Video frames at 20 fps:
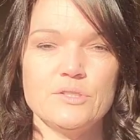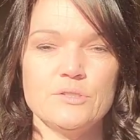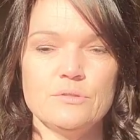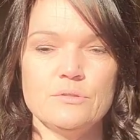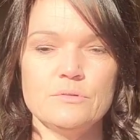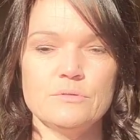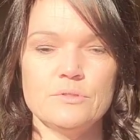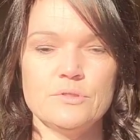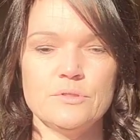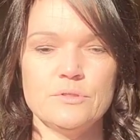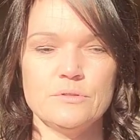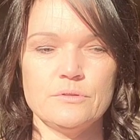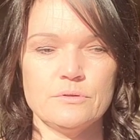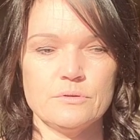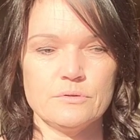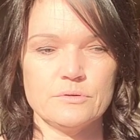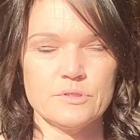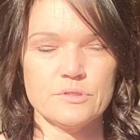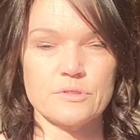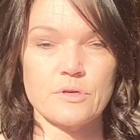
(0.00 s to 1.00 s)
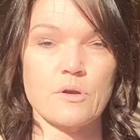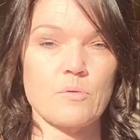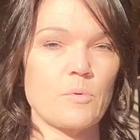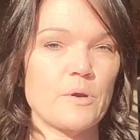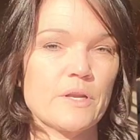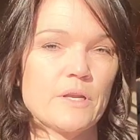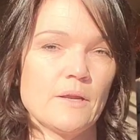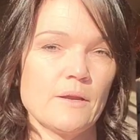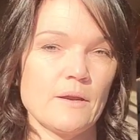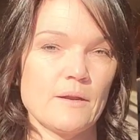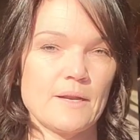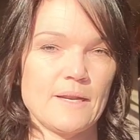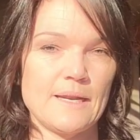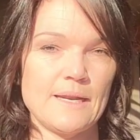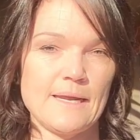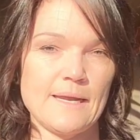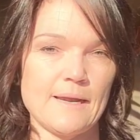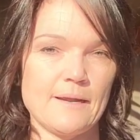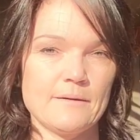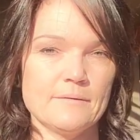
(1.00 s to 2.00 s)
you to start working on
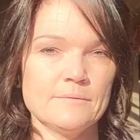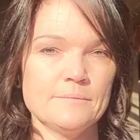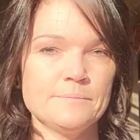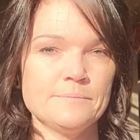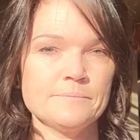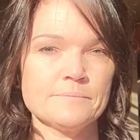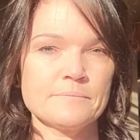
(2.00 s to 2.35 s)
it again.